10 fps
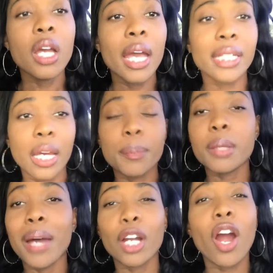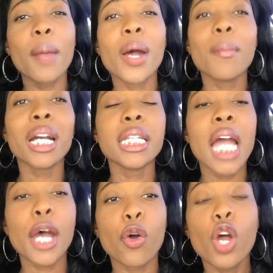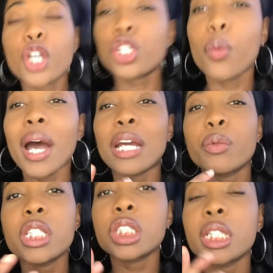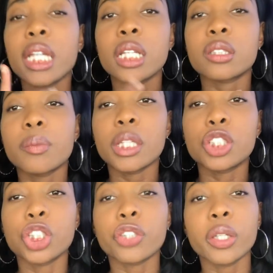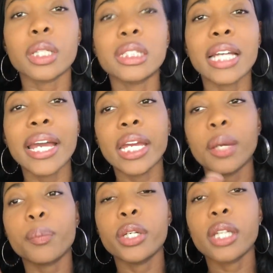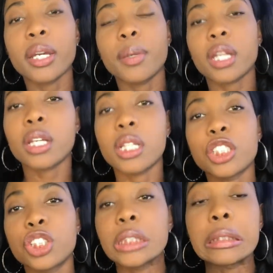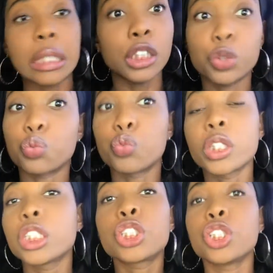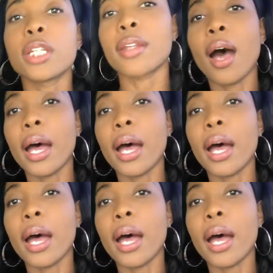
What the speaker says: and get me my caramel macchiato. You know what, I really shouldn't get something sugary because I am pre-diabetic, and I really shouldn't